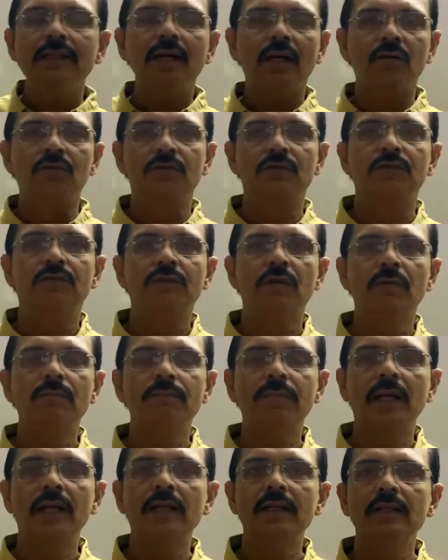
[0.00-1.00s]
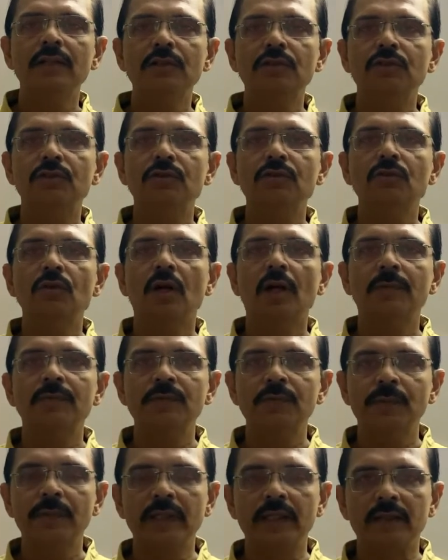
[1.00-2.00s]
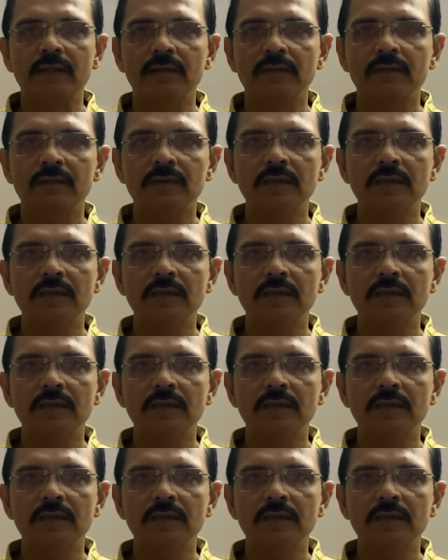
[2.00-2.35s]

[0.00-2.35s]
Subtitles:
out from parent to offspring.